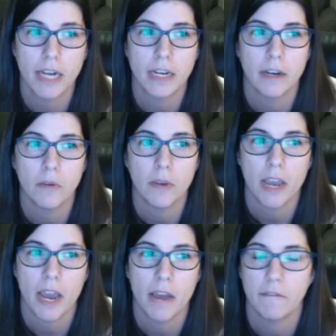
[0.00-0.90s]
here, we
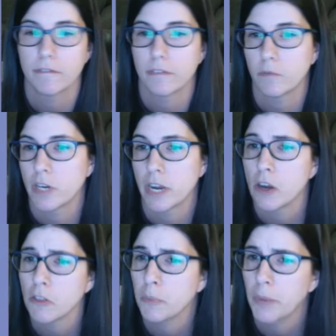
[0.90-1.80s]
have what I
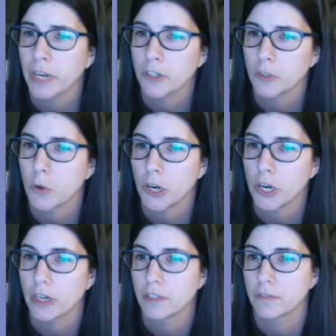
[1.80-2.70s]
call the page
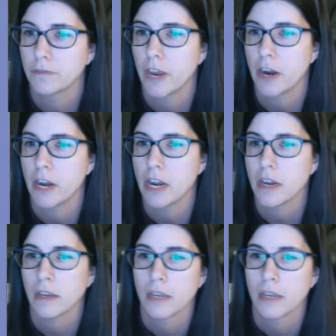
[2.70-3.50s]
sorter. It's very